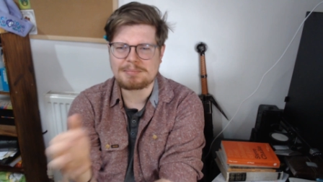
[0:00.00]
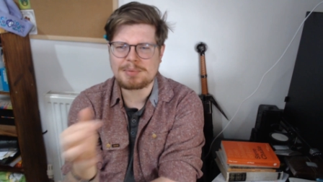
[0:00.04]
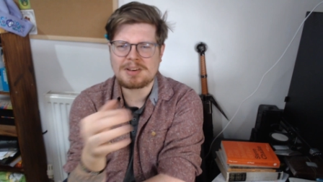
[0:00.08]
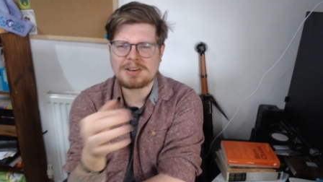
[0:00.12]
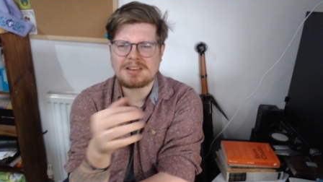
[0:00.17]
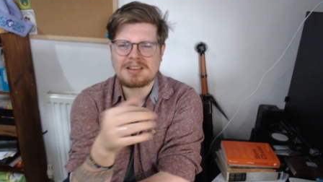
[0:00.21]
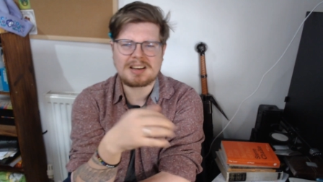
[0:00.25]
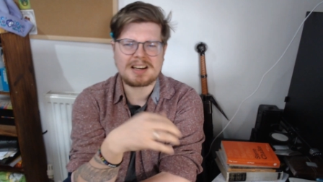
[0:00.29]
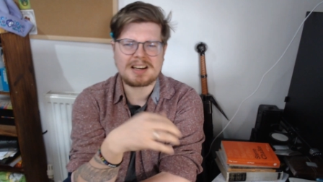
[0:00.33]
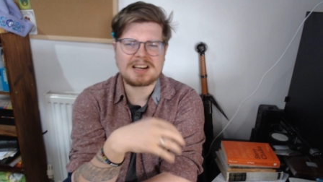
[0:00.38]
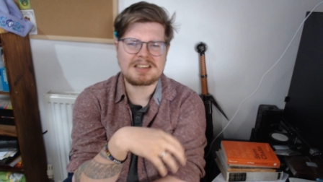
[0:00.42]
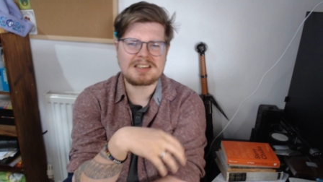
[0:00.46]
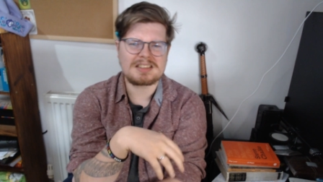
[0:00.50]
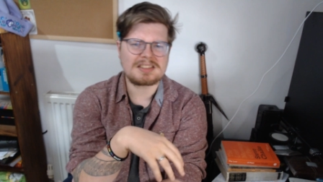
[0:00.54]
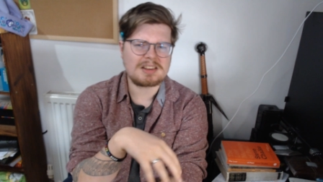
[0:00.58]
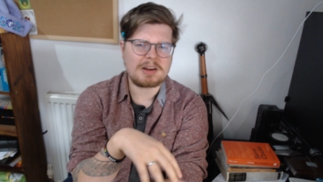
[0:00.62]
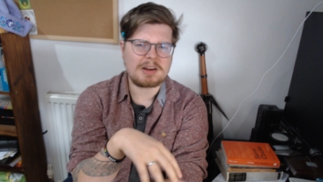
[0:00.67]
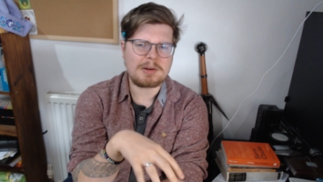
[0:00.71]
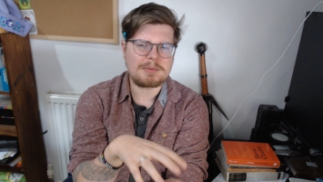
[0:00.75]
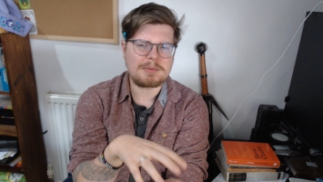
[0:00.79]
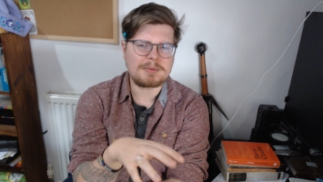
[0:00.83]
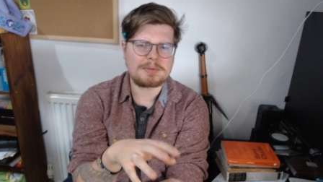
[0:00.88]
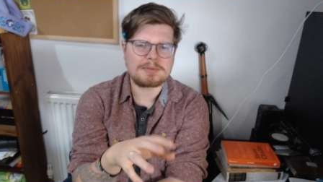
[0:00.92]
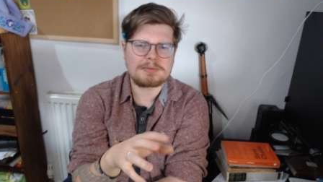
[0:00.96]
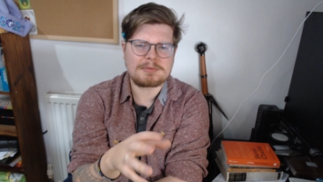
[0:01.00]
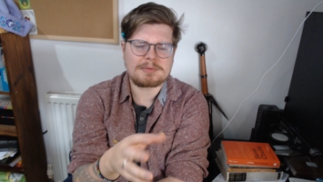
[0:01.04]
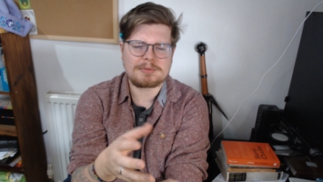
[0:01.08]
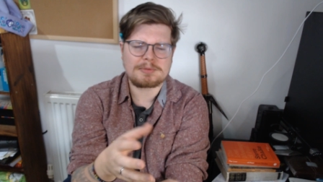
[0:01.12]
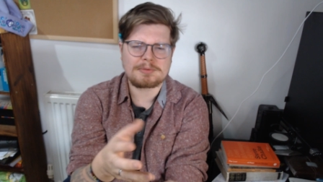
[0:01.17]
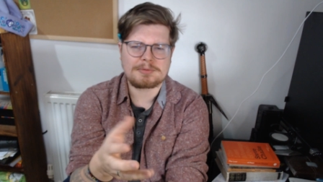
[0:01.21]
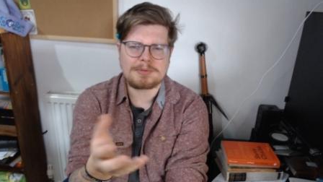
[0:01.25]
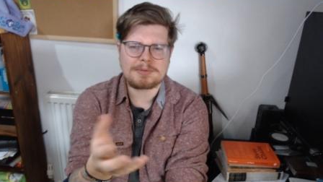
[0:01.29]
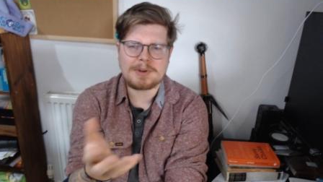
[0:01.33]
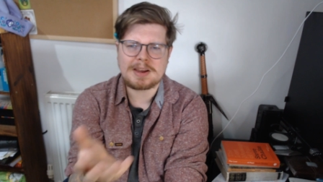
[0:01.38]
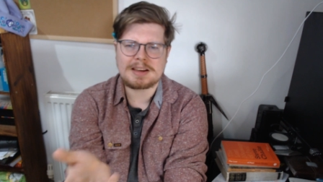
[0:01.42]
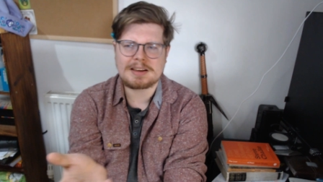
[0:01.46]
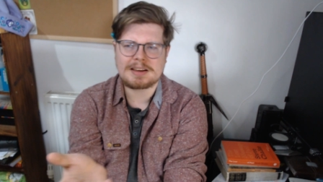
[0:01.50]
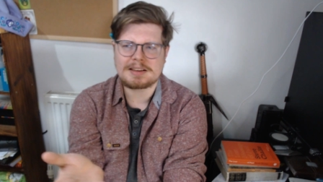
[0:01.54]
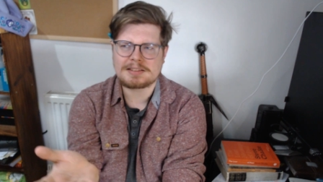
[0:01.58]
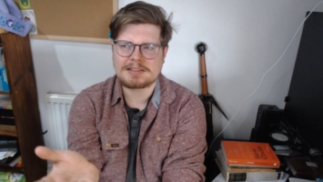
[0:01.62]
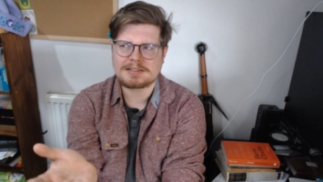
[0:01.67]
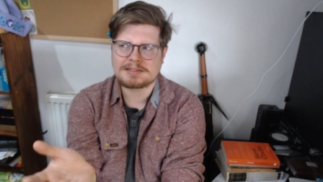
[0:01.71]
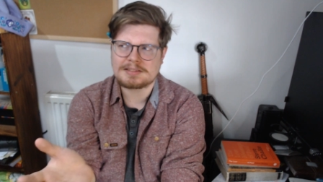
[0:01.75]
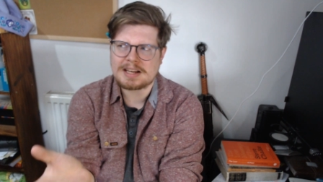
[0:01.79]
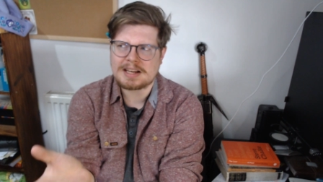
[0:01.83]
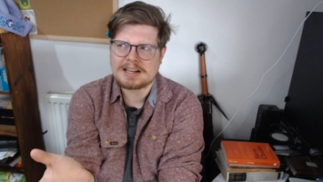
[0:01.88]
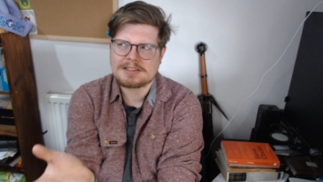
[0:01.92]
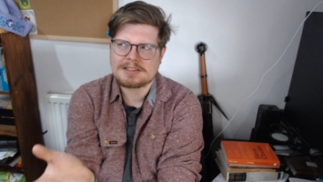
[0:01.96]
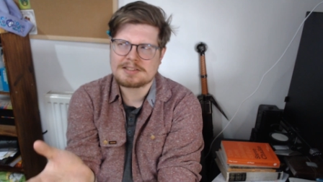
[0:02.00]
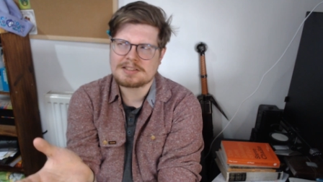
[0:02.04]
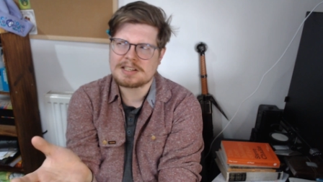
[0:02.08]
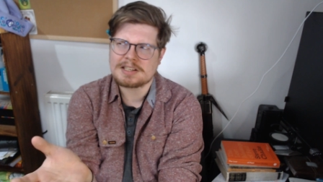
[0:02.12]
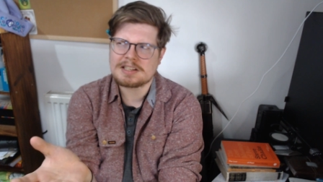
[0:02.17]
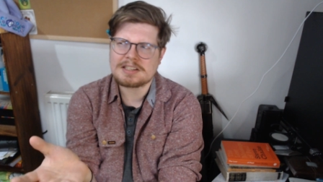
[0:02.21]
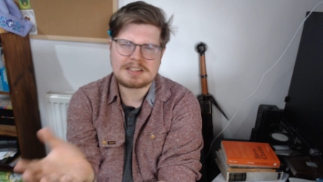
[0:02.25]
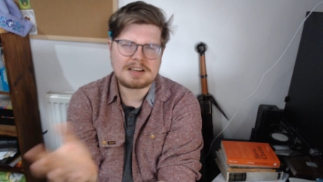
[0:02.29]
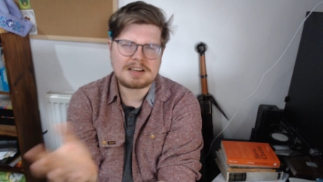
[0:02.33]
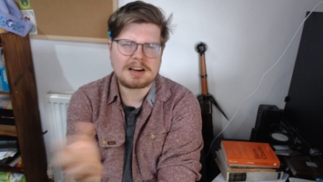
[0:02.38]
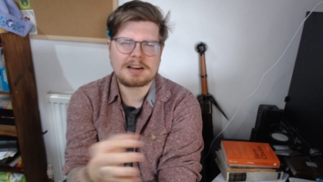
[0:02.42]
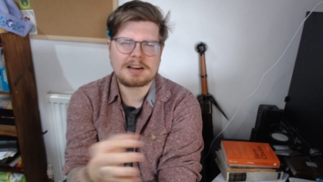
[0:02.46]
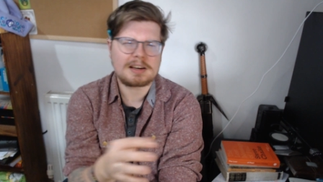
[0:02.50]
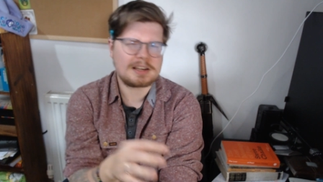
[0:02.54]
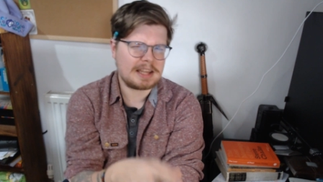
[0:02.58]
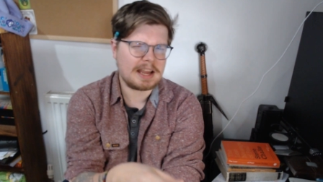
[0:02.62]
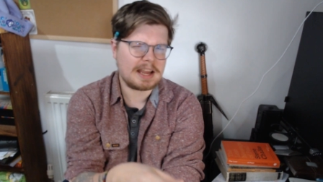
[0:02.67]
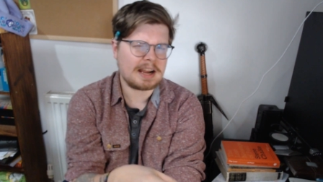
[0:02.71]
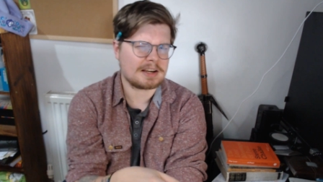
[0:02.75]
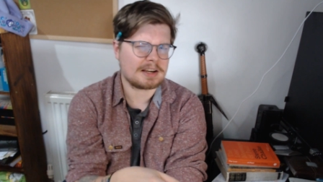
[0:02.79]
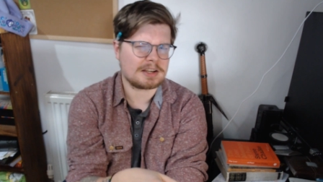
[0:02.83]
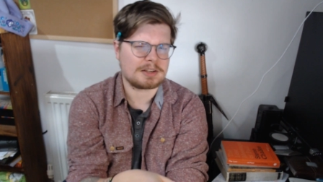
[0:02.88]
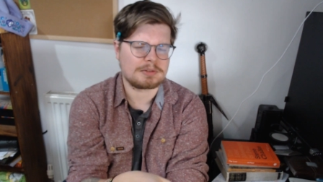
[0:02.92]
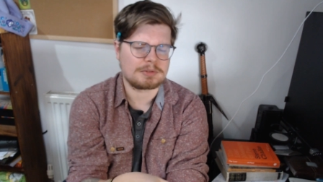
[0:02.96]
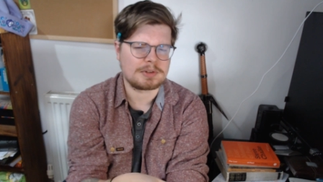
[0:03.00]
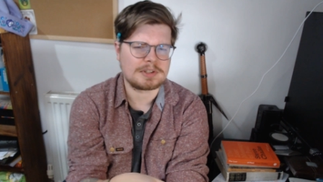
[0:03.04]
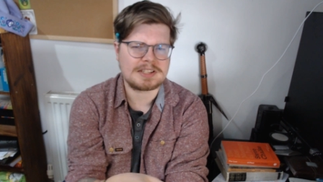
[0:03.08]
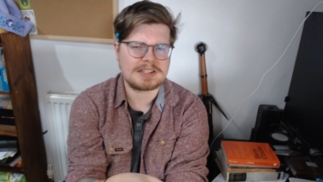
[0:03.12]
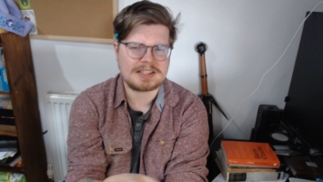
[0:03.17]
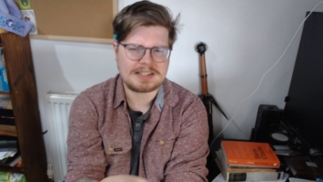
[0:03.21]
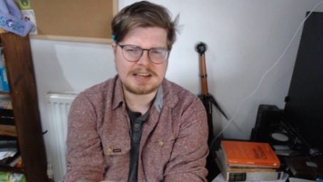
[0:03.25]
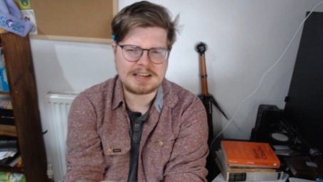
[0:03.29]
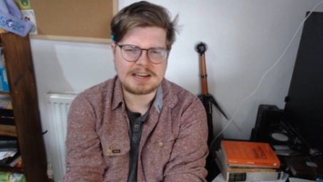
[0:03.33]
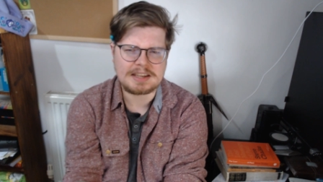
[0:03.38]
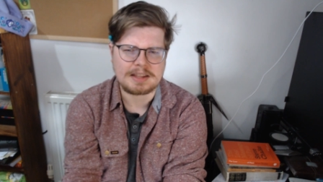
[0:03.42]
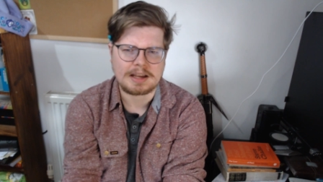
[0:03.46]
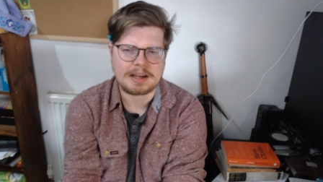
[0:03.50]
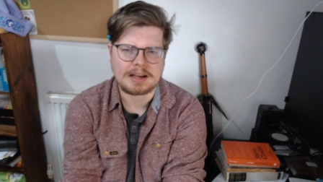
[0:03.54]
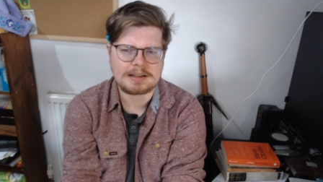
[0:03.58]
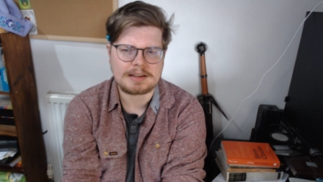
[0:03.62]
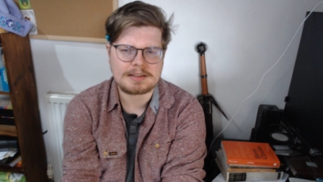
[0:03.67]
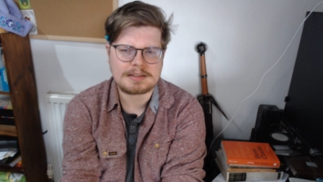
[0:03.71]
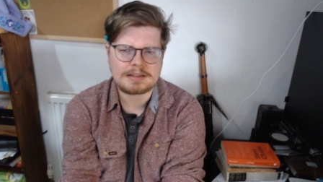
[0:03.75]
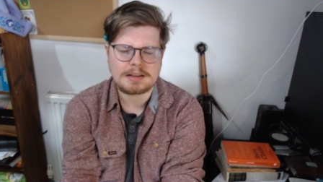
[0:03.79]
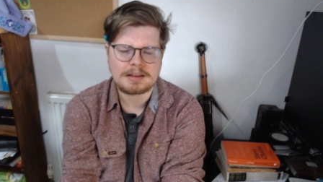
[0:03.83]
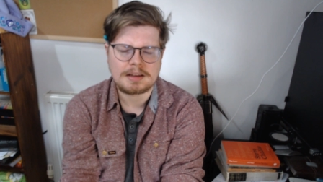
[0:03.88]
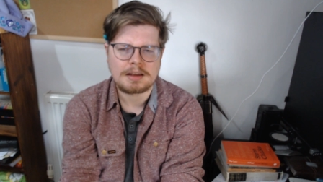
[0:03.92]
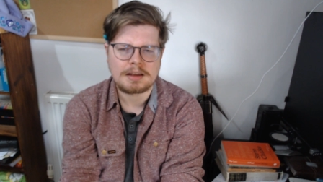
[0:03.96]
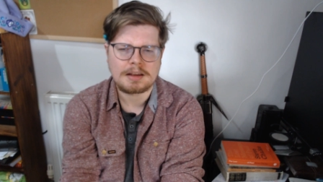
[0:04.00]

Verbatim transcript: But I don't think that's entirely accurate to say that.